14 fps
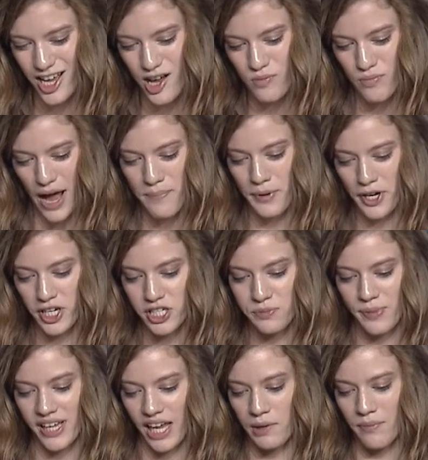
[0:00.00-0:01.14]
My peers
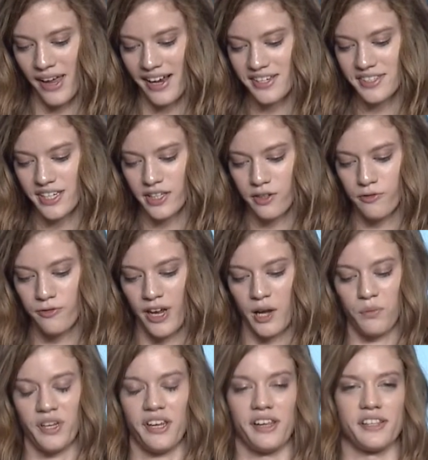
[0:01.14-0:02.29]
became my extended
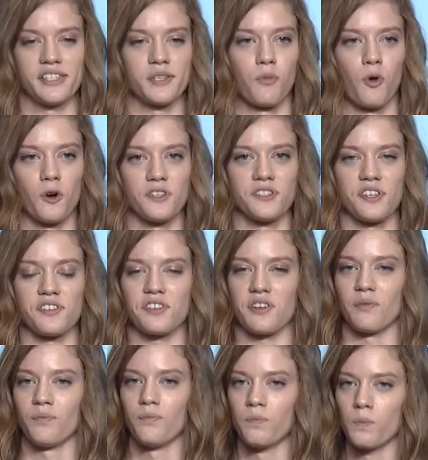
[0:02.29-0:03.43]
family and support system.